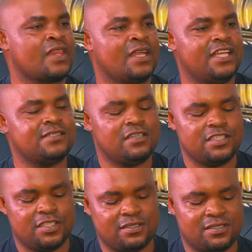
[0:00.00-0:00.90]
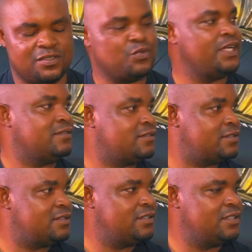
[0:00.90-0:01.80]
It's not just
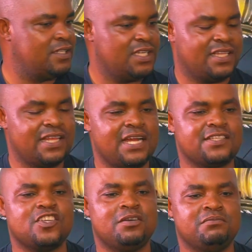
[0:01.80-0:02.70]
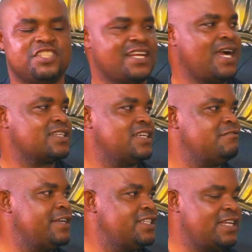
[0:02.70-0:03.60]
whales. There are some sharks and
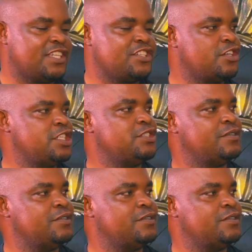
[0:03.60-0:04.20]
rays that you don't need to